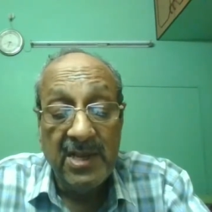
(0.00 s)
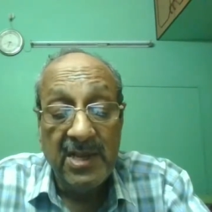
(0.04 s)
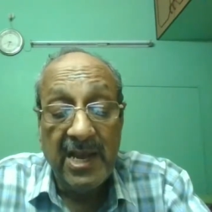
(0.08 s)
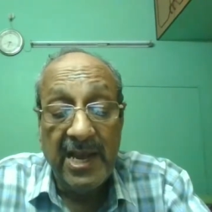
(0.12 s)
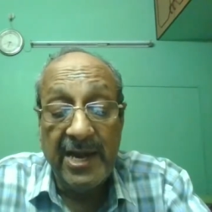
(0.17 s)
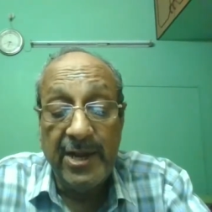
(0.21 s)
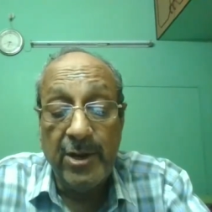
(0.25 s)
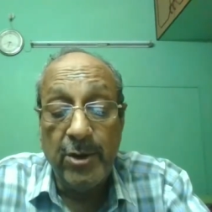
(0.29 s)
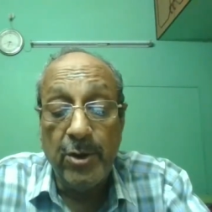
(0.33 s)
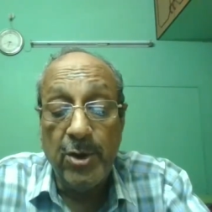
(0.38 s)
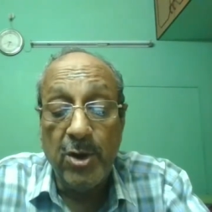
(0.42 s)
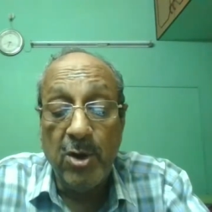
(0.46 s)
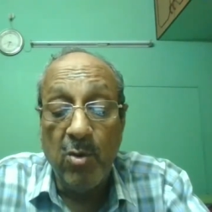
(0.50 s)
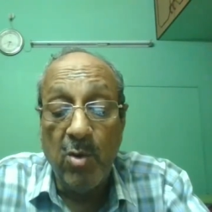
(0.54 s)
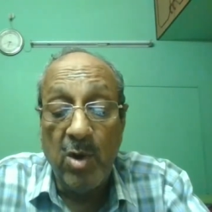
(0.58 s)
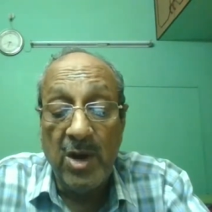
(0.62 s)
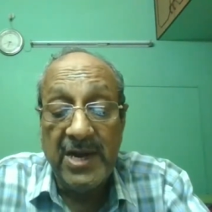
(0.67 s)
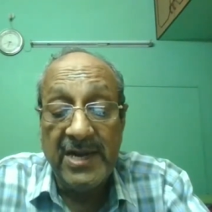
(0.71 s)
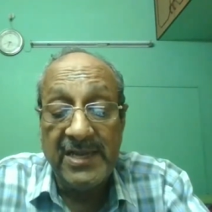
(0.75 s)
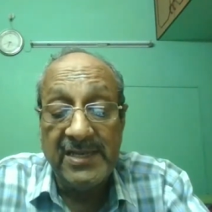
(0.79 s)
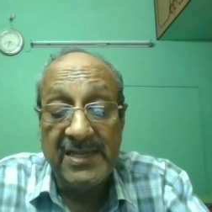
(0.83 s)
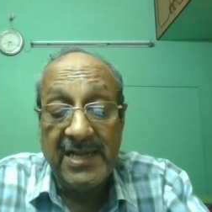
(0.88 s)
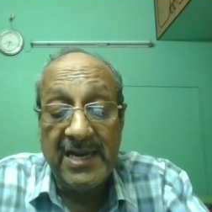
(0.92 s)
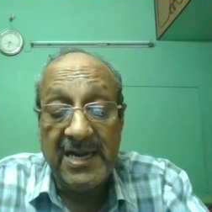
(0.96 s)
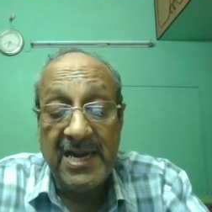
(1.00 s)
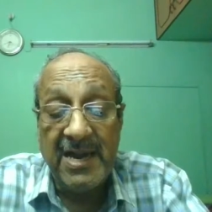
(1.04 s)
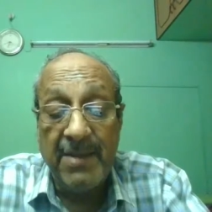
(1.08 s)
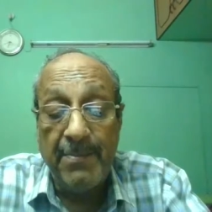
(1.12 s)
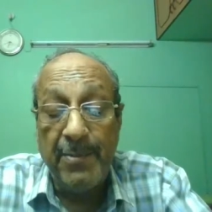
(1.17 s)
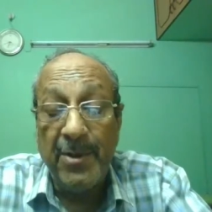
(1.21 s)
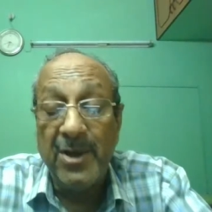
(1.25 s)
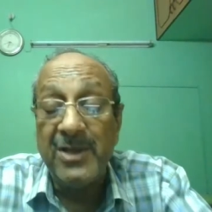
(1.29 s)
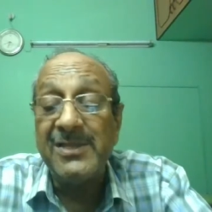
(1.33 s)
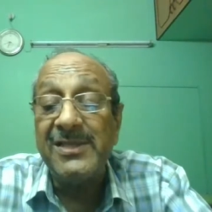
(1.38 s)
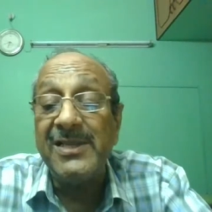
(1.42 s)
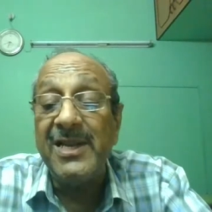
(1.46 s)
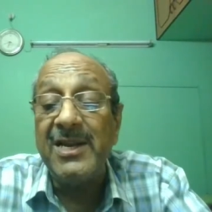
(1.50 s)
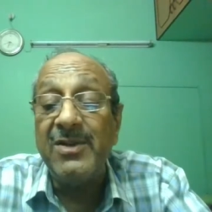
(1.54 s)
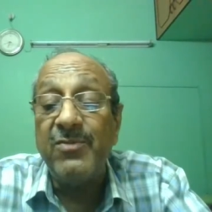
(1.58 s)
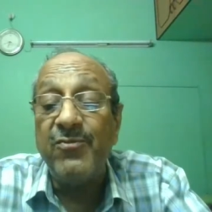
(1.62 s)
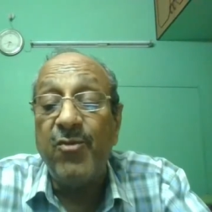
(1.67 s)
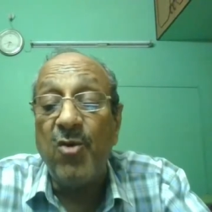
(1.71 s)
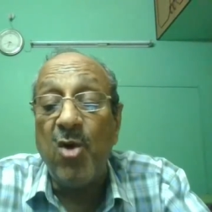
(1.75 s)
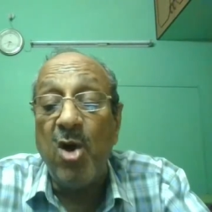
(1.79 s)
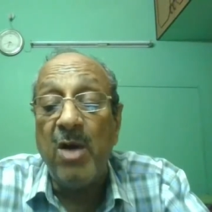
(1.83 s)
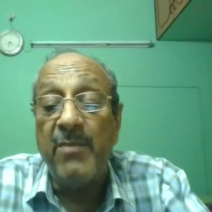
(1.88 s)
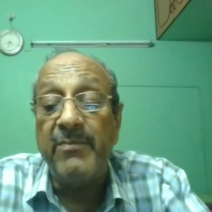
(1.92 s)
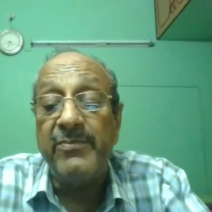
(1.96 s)
I don't know what is the deposit
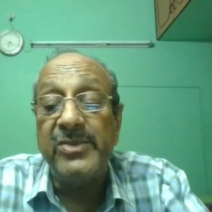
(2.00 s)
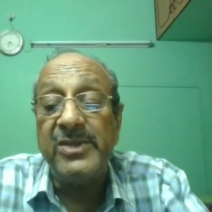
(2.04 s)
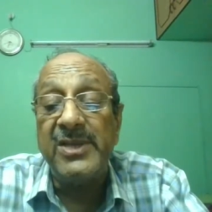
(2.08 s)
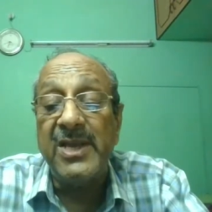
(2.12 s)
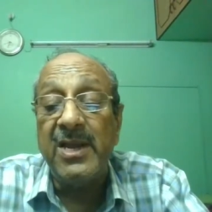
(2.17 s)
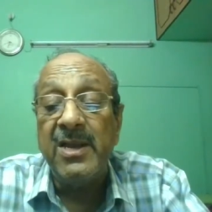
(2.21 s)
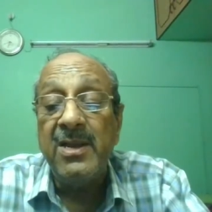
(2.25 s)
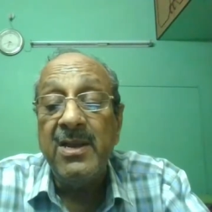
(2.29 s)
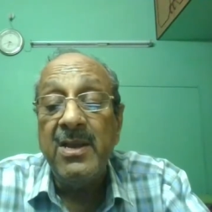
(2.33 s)
forms.